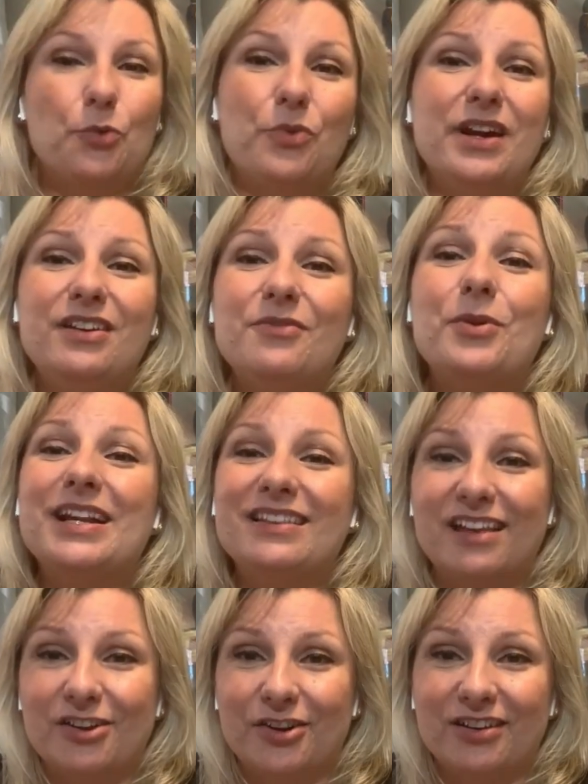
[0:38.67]
Write, write a
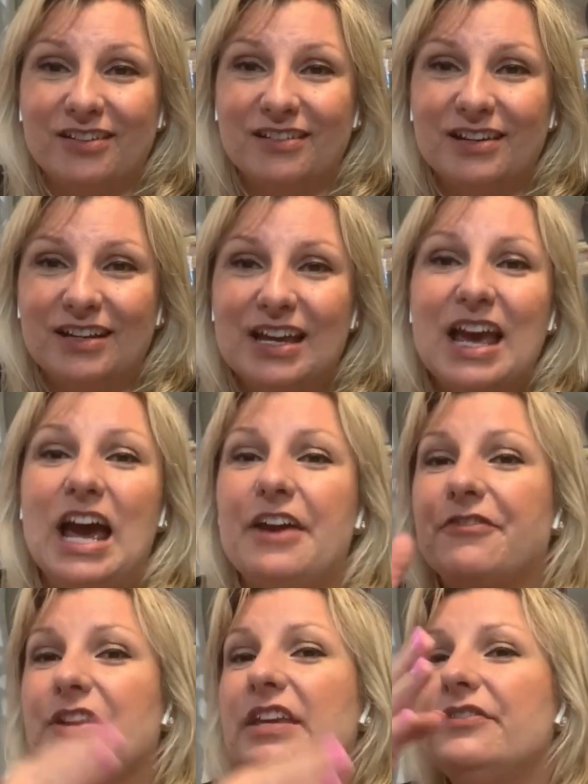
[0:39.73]
letter. I
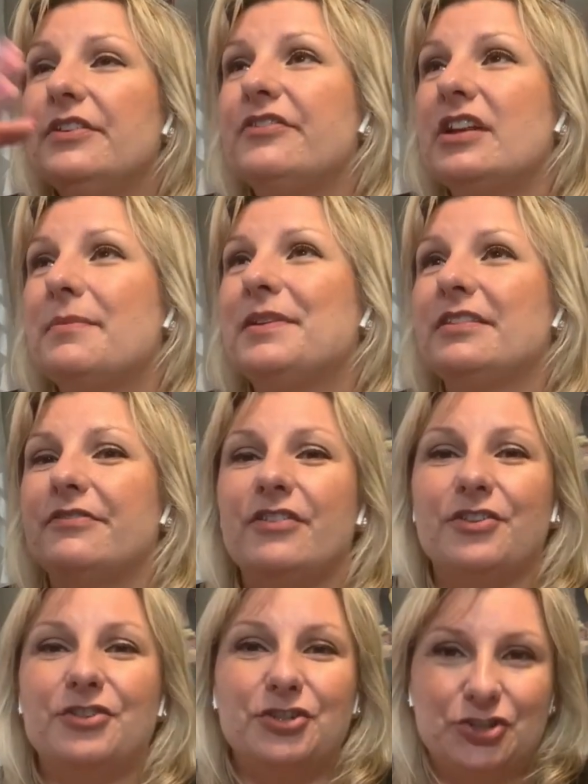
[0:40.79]
forgive you for not being the
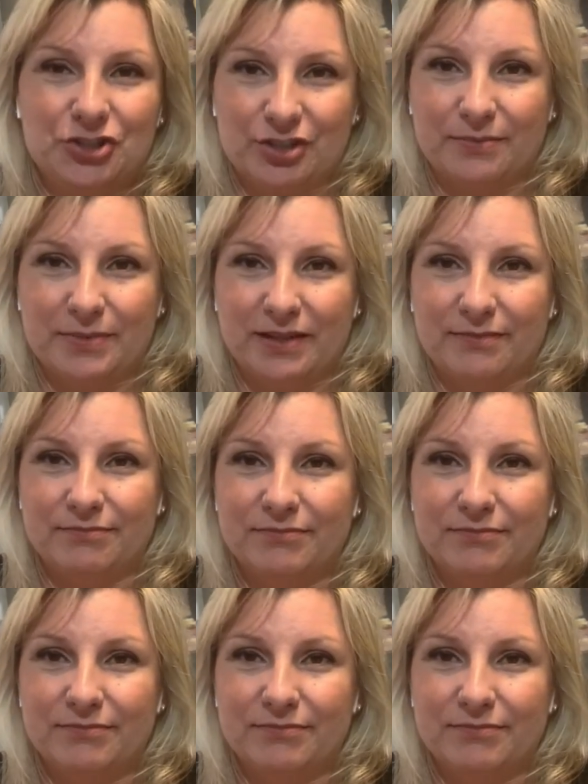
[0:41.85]
father you should have been.